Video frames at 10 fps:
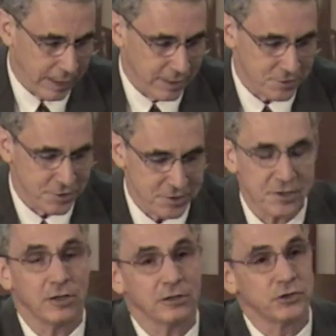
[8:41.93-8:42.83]
And it's this
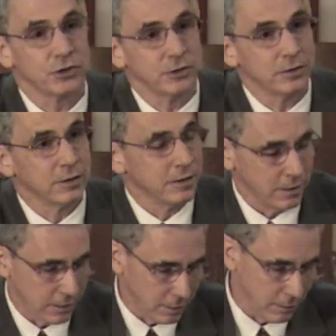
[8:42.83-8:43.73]
culture
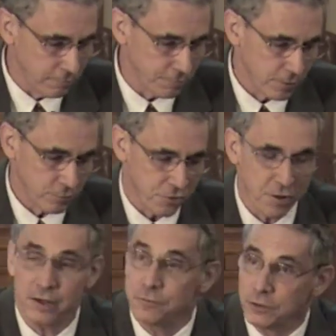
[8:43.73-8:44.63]
of
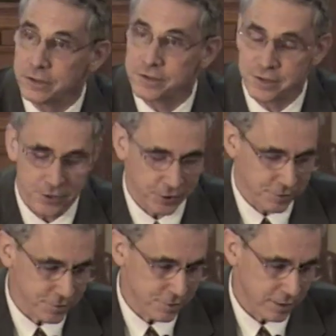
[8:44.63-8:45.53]
thoughtful
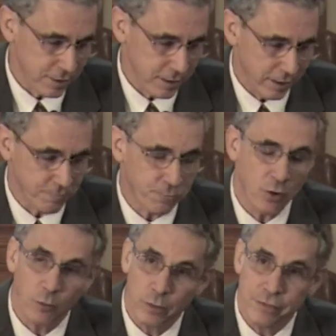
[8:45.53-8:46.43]
decisions and
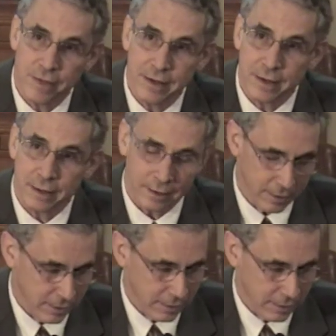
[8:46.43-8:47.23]
forward thinking